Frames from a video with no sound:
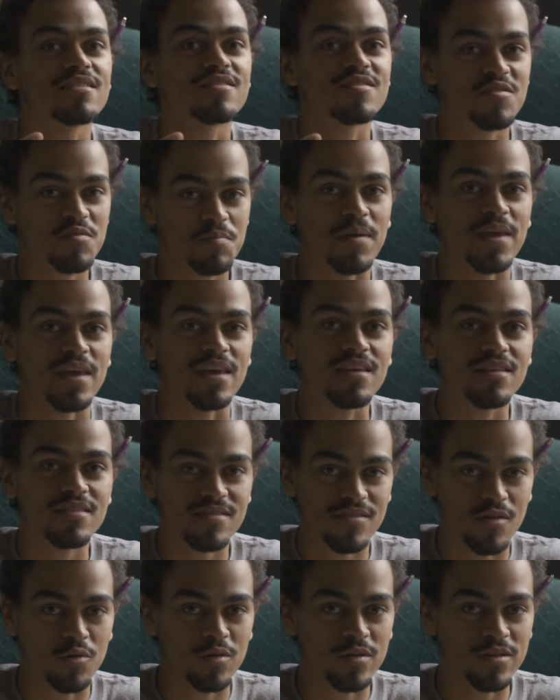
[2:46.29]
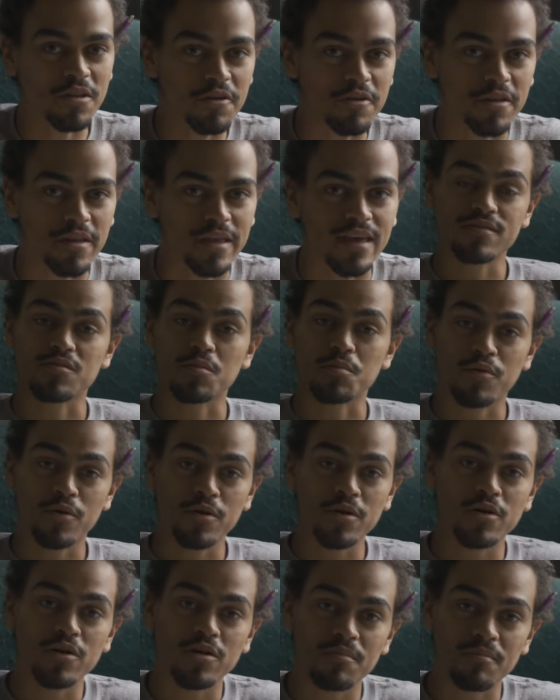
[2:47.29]
speak, so clearly. It's a
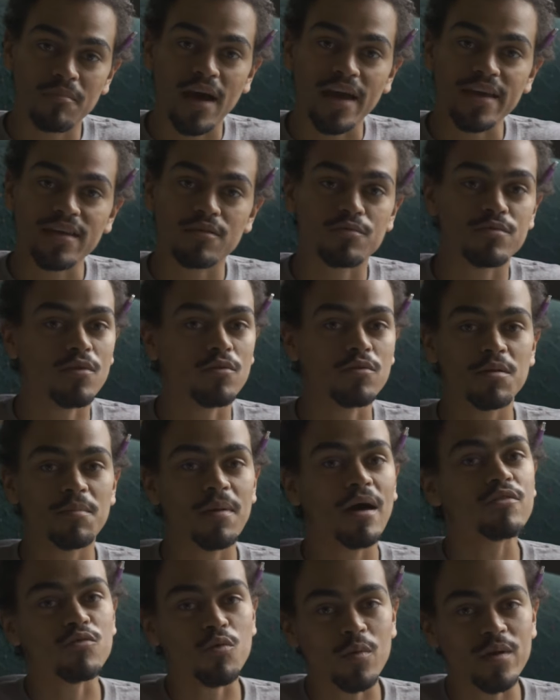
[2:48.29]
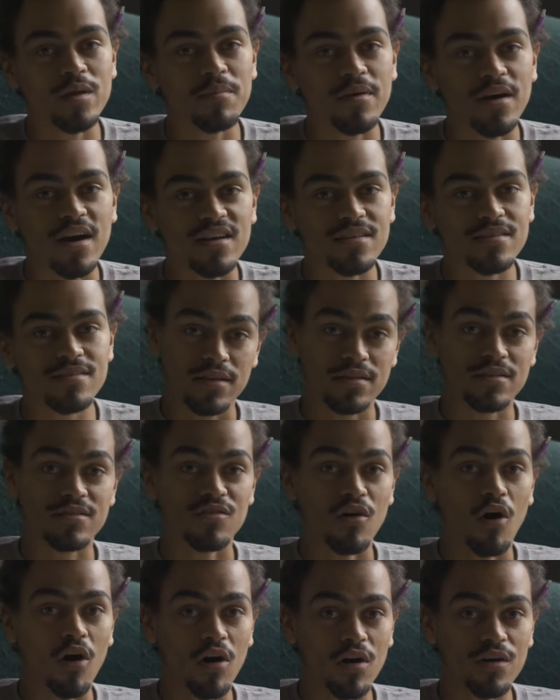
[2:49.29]
pretty good mic. It was only about 20 bucks. It
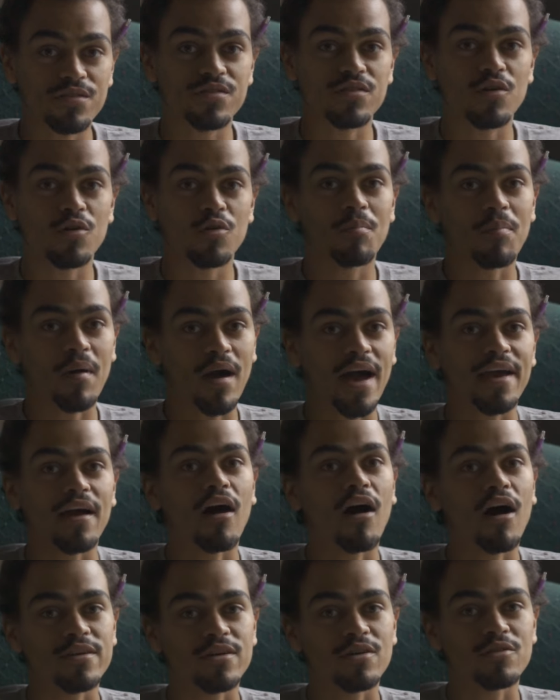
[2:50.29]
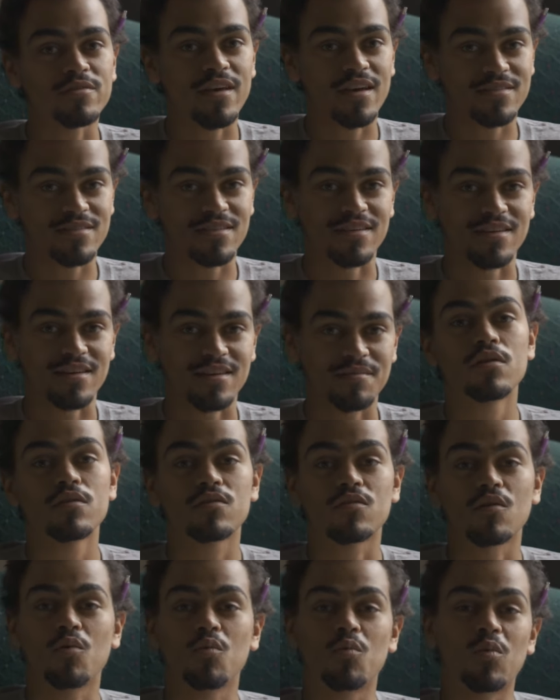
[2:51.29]
is also by Audio Technica.
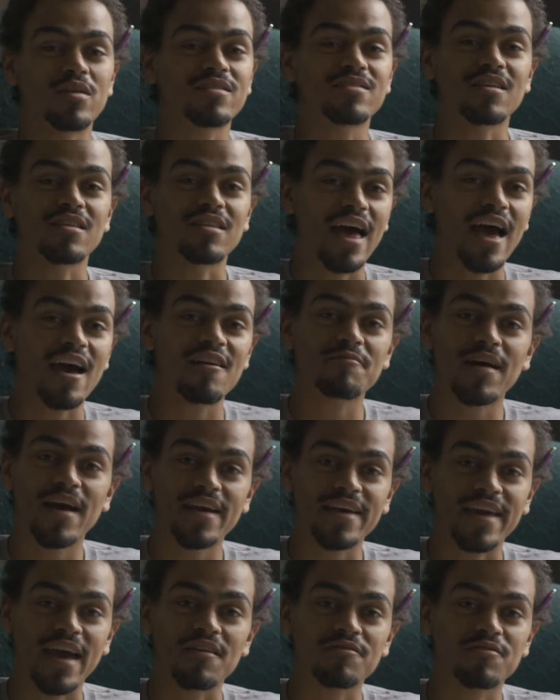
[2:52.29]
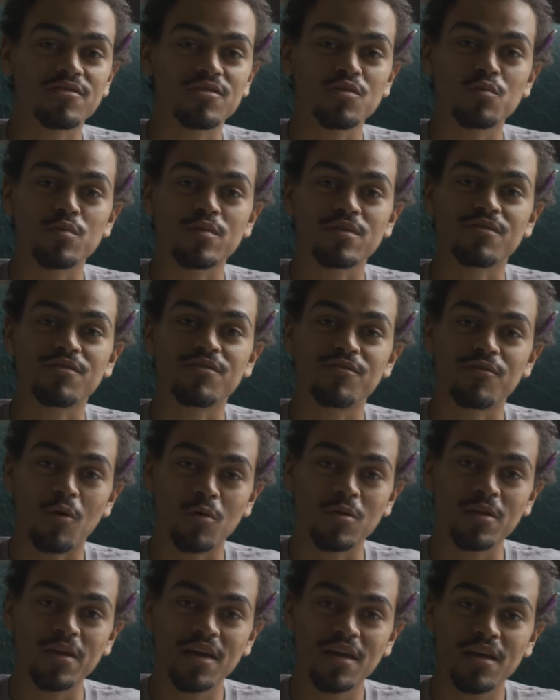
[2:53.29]
So what does a lav mic have to do with
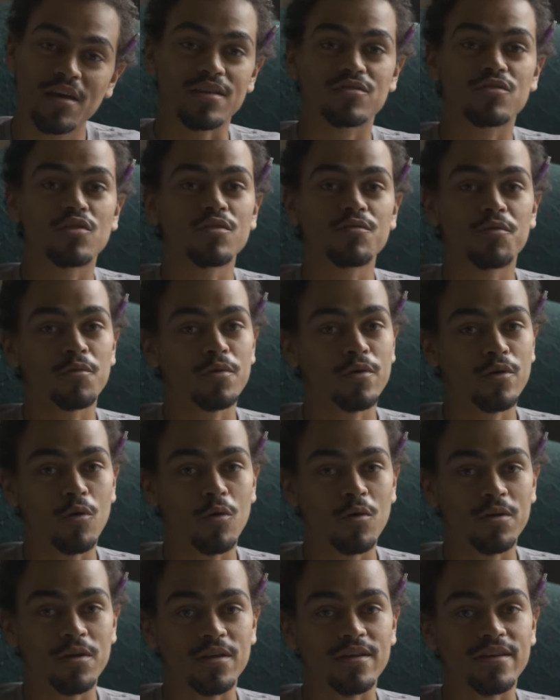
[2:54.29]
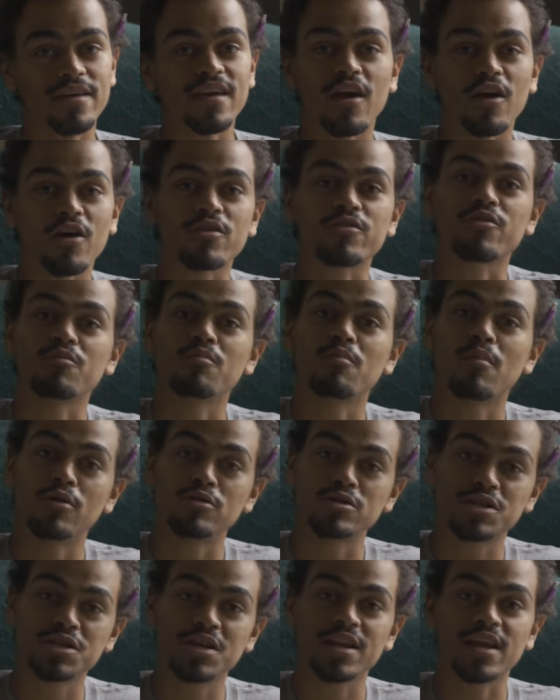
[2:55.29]
Foley? It's good for recording character
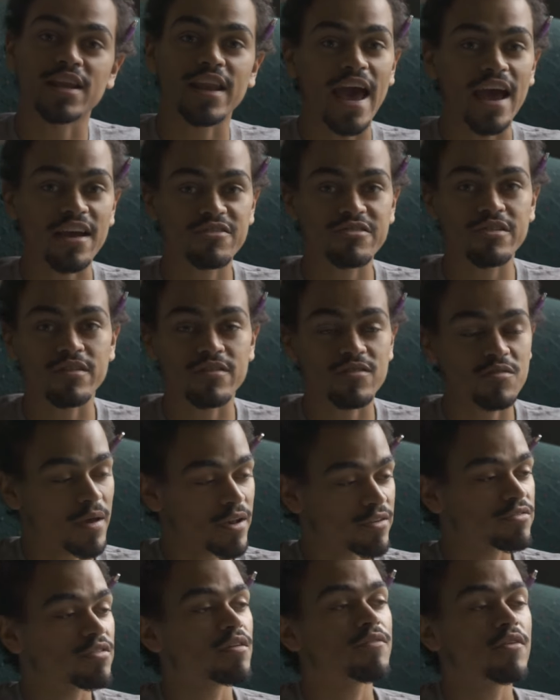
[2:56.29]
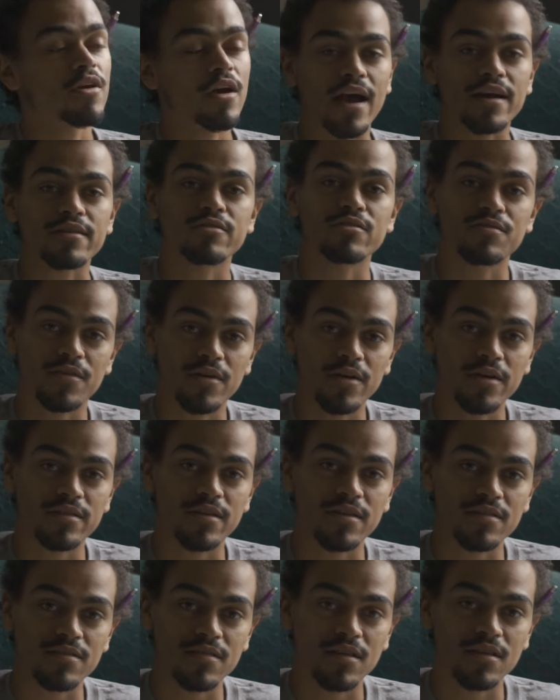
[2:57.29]
motion and action, especially if your actor is very
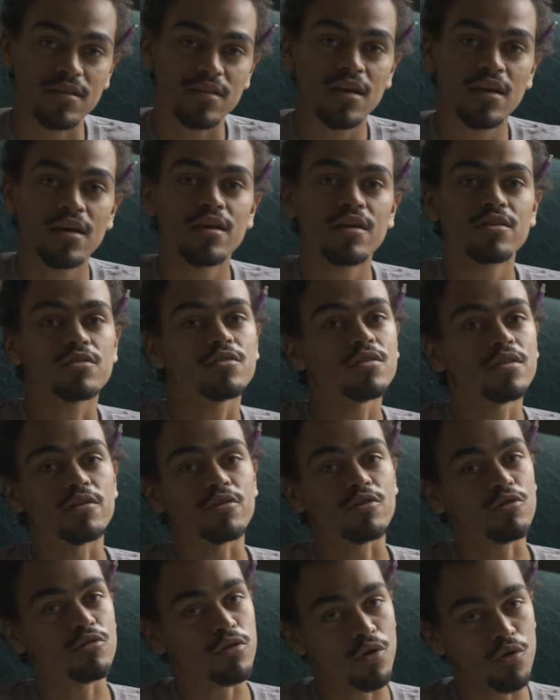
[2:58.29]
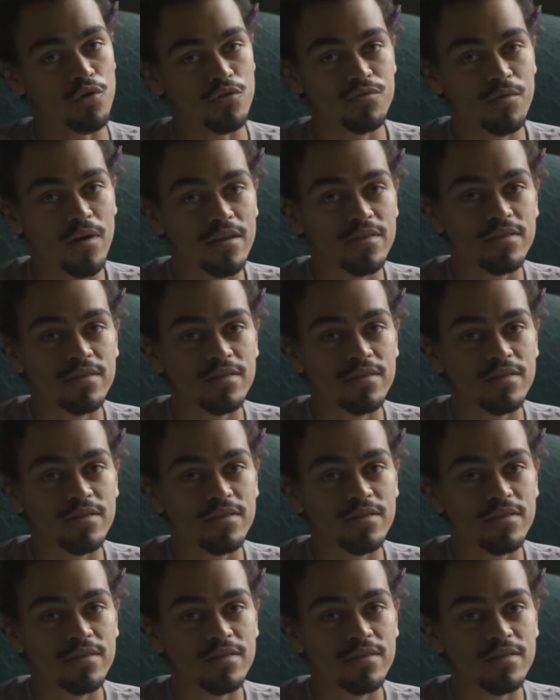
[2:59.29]
distant. You can hear clothes